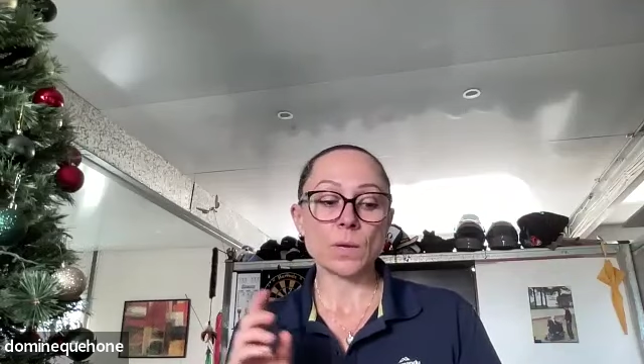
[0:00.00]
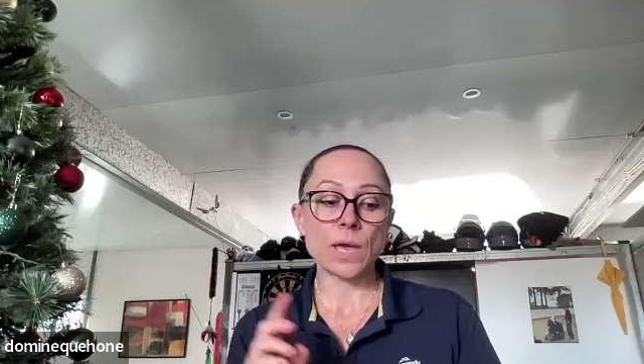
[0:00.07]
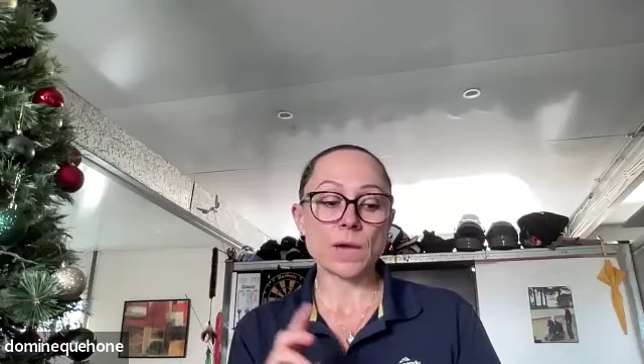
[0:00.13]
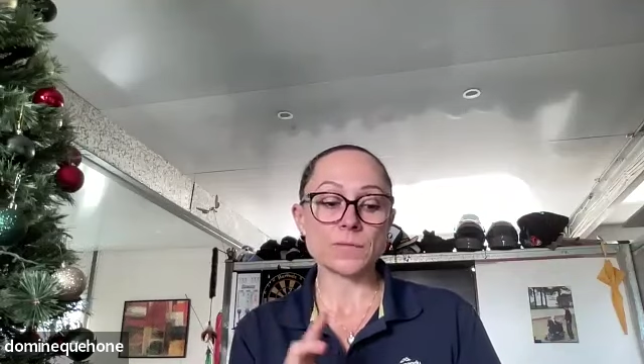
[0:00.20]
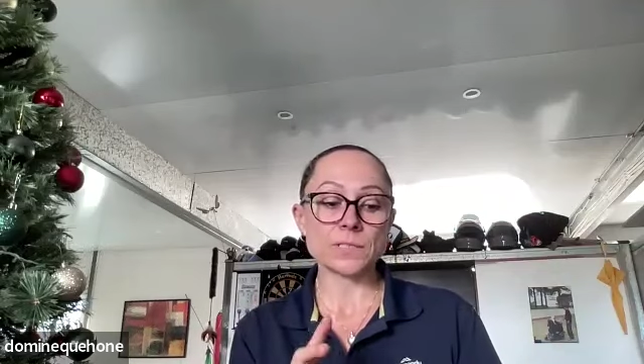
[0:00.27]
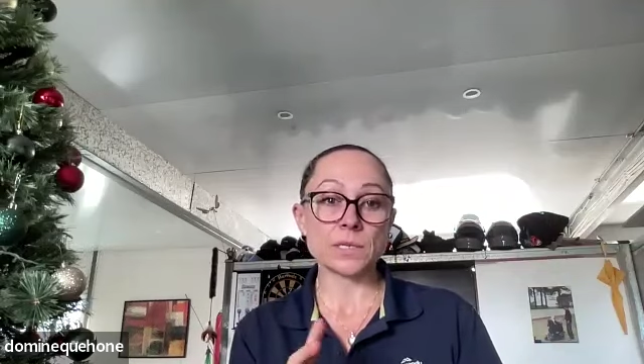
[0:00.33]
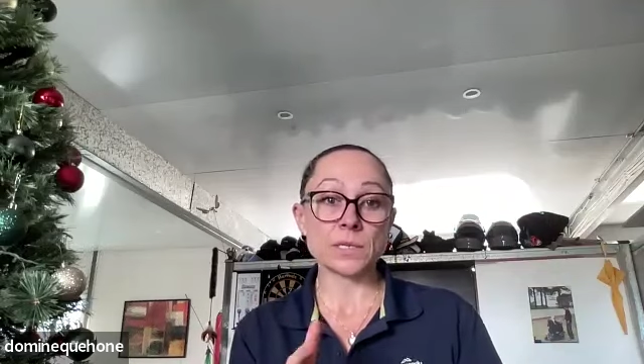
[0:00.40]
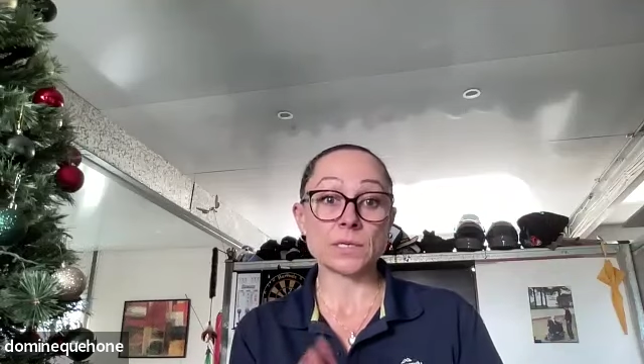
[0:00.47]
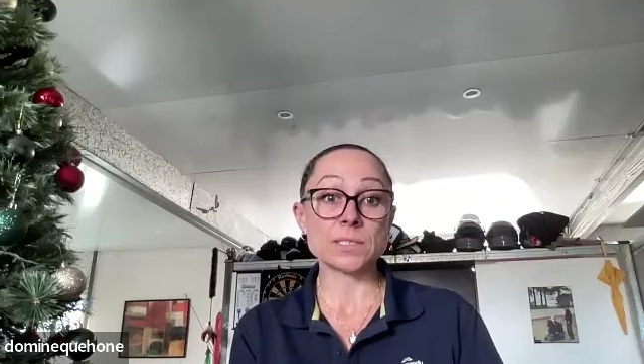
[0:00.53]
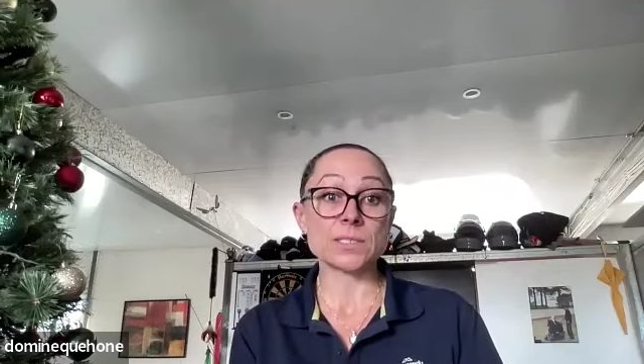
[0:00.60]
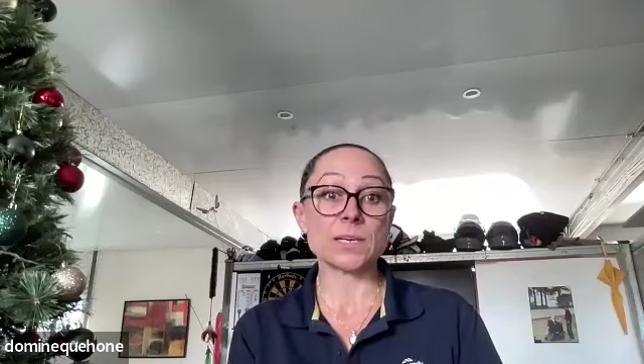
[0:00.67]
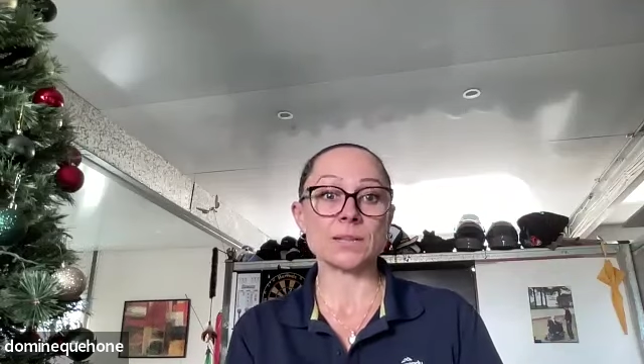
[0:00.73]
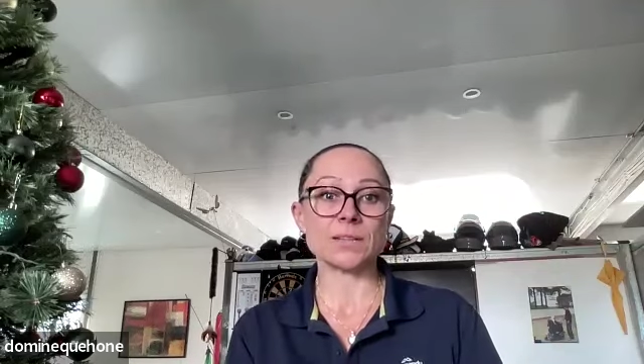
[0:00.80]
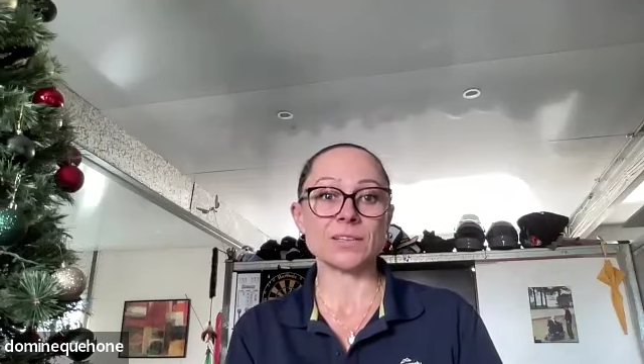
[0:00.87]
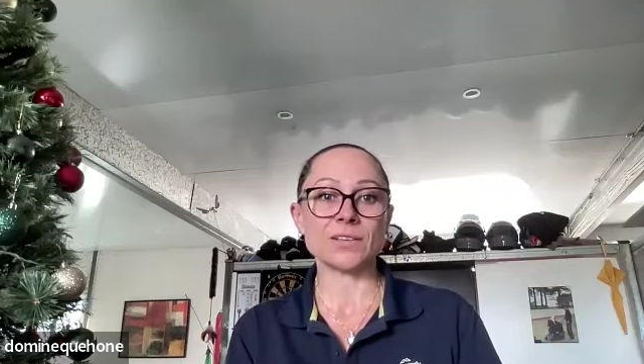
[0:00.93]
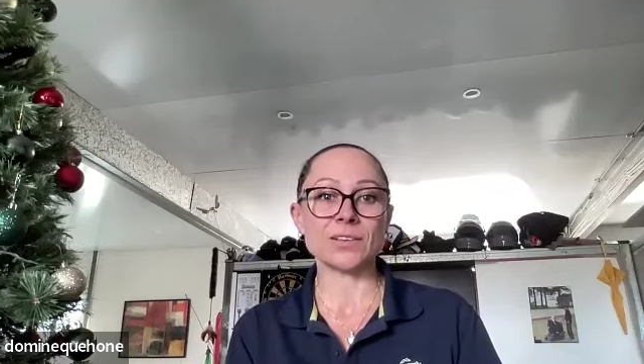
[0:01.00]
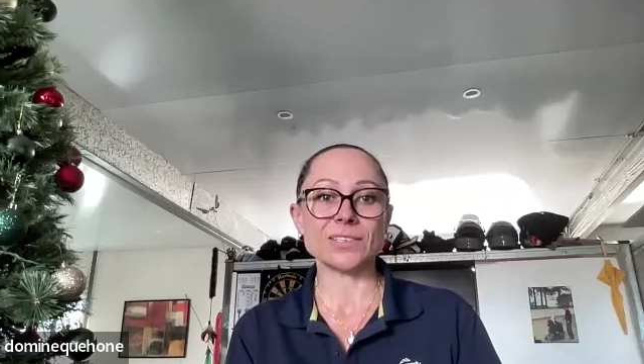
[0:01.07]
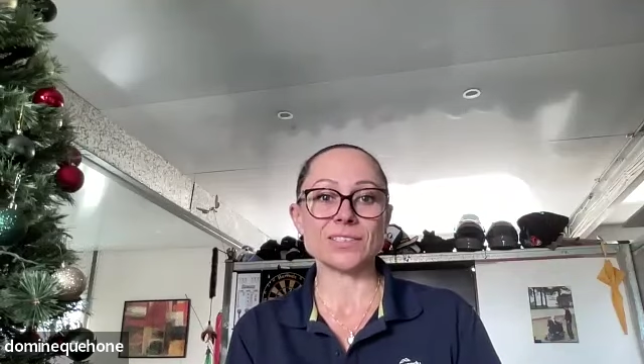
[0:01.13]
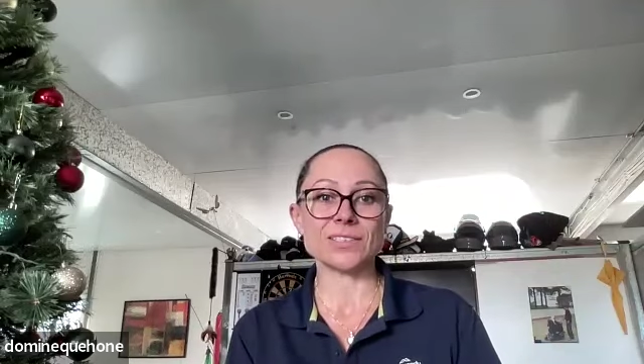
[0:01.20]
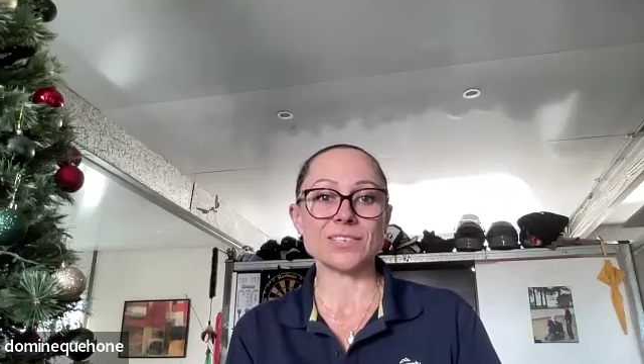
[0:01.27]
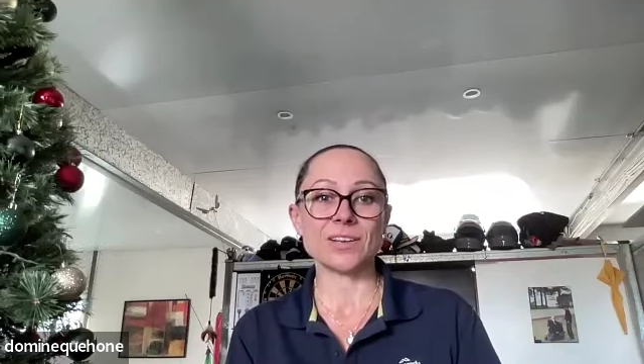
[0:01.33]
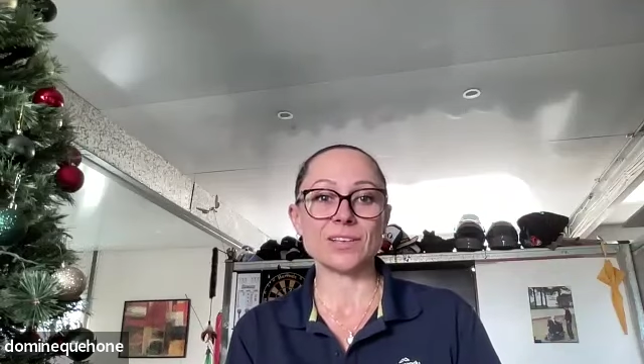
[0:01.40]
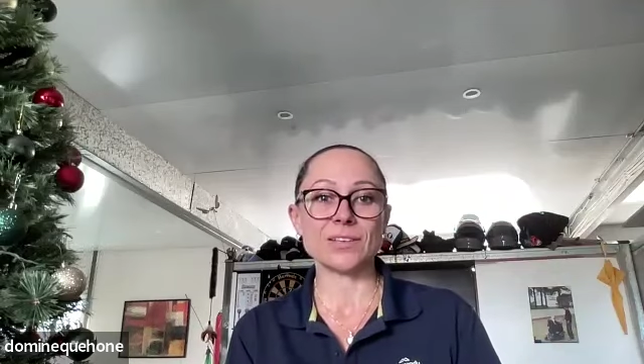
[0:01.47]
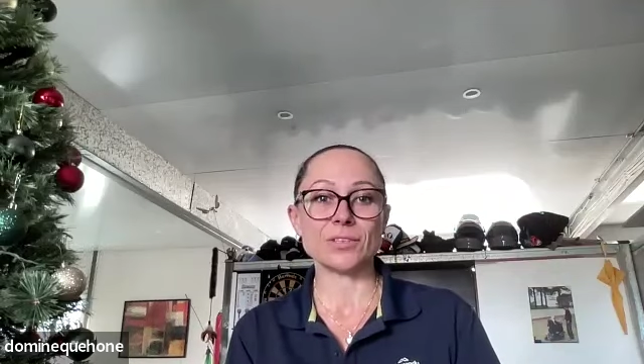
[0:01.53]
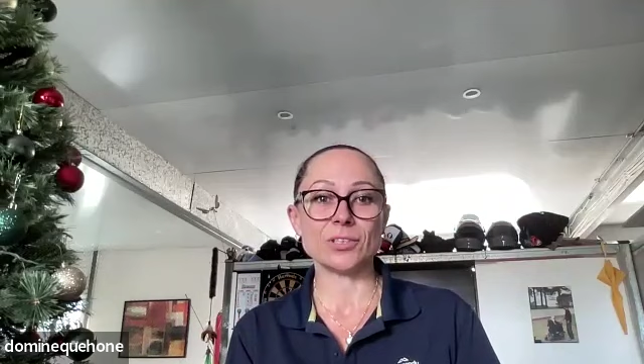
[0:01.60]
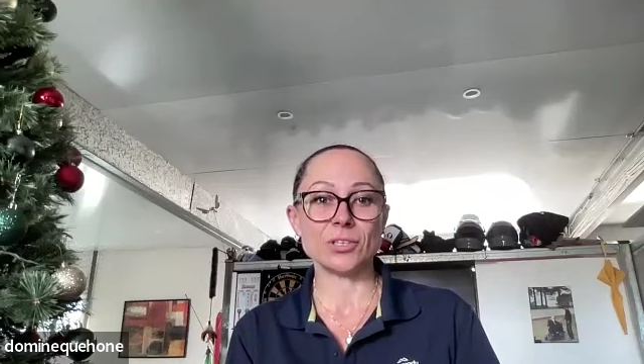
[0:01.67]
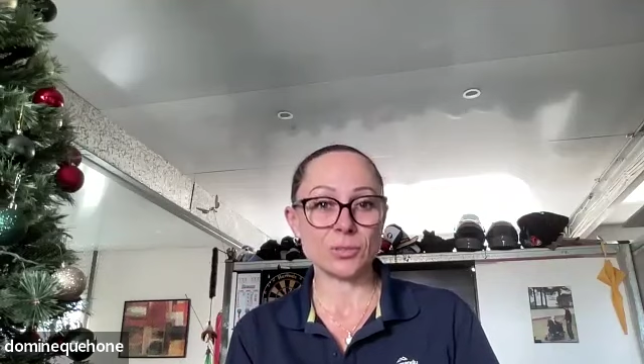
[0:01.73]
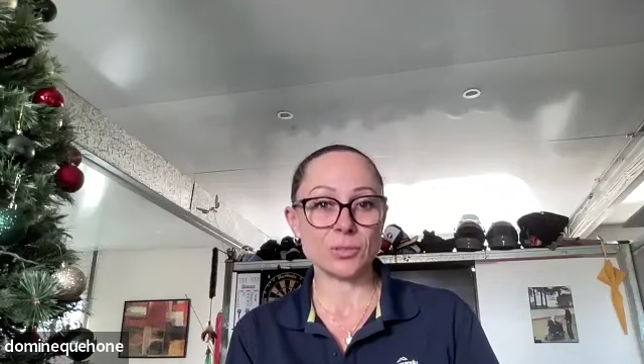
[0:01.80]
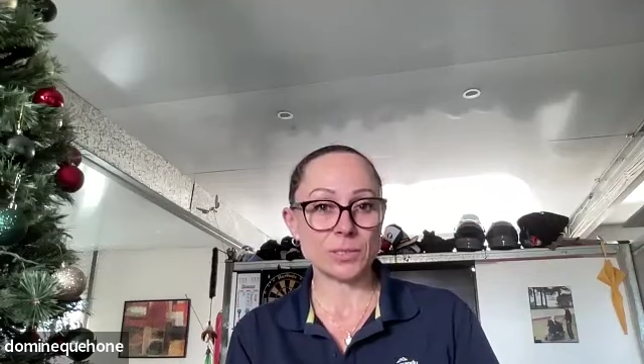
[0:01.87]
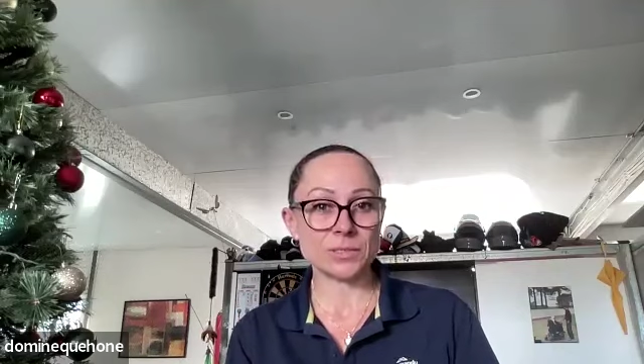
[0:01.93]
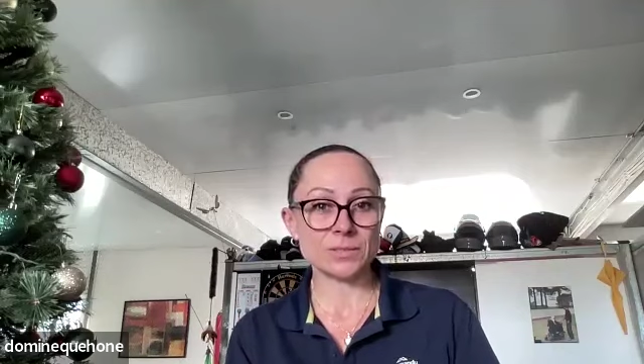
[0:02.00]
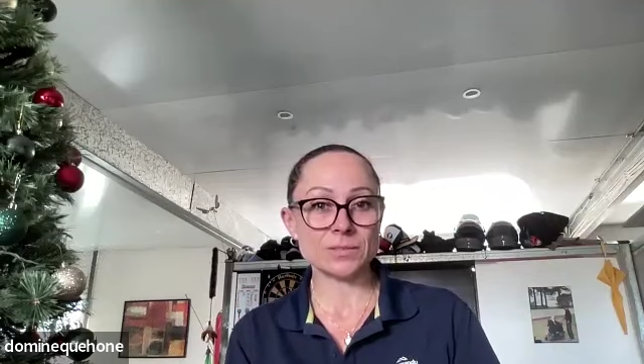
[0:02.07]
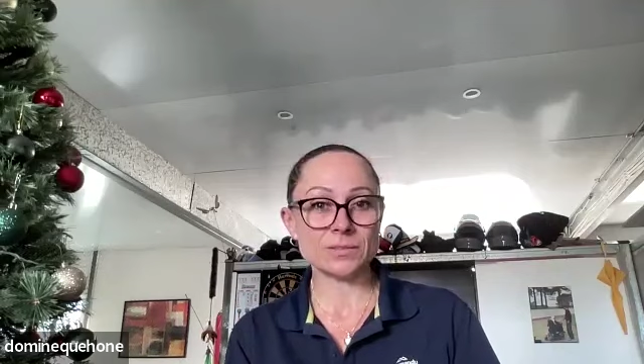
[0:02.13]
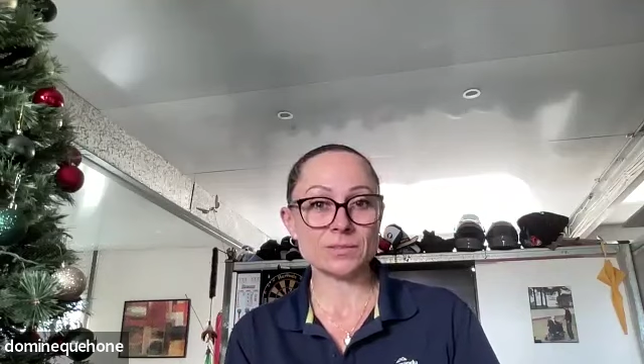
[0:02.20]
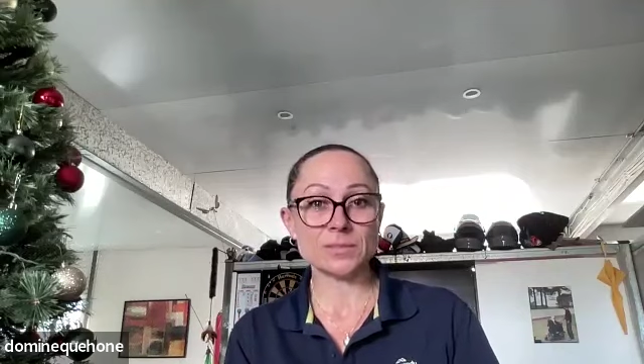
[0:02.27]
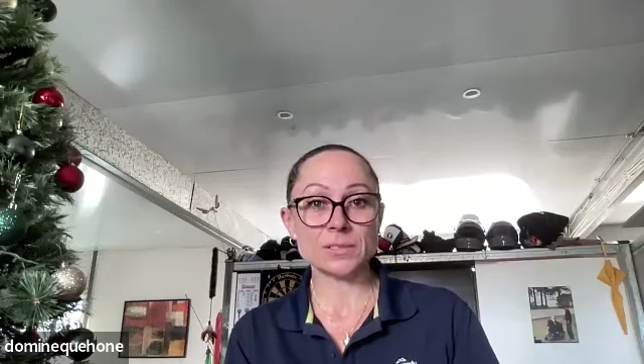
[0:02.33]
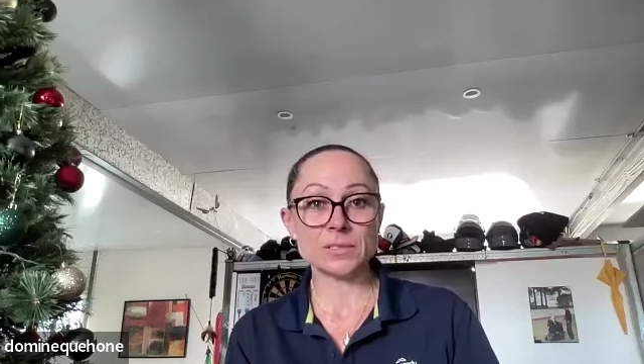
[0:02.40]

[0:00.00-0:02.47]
We have to understand the learning style of the human.